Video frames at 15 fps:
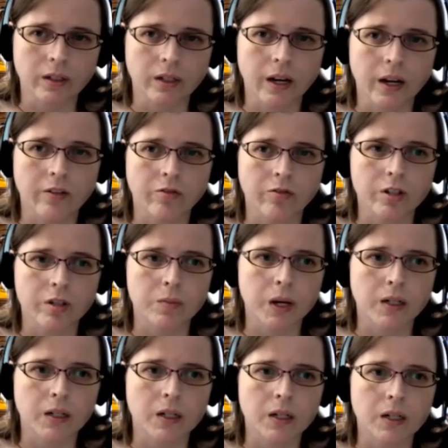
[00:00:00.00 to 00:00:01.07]
and
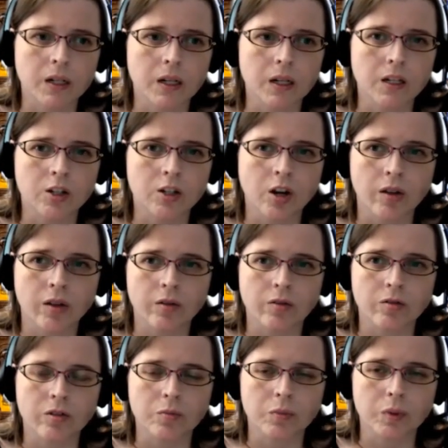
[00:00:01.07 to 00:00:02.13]
respecting each
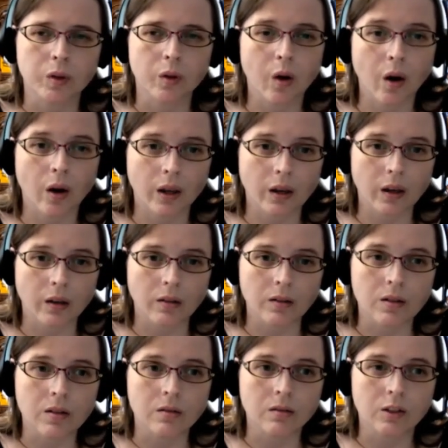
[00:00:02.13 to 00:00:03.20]
other's belongings
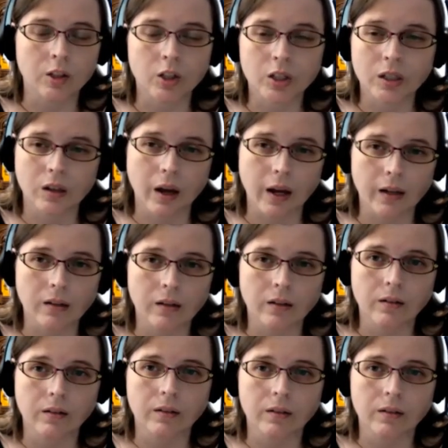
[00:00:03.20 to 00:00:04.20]
look like